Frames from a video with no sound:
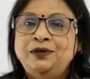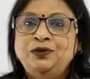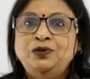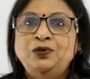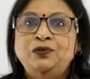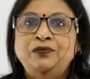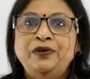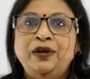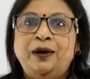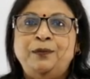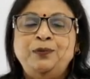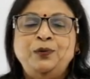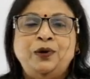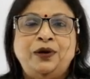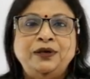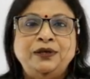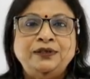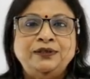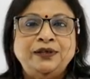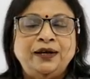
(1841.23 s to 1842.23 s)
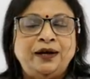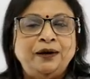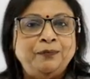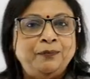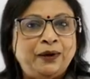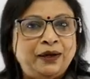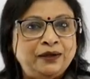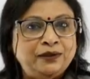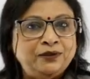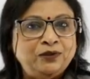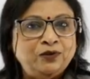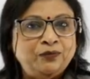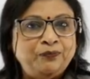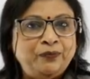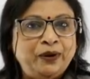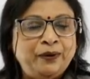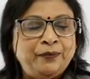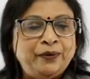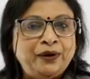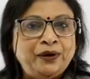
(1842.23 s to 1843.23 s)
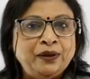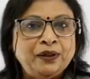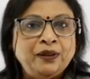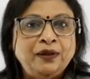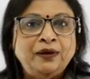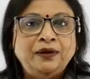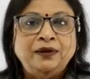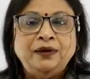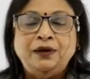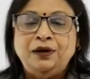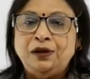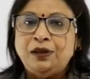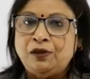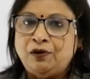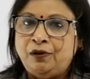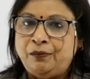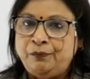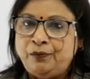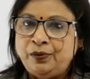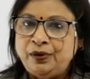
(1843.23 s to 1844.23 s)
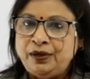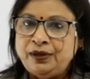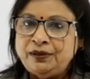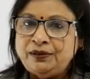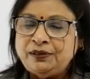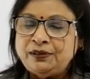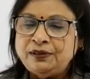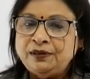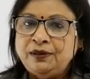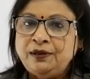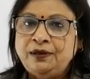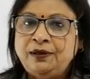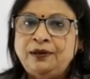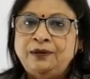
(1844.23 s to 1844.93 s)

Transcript: So we have to understand balance of payments, its components,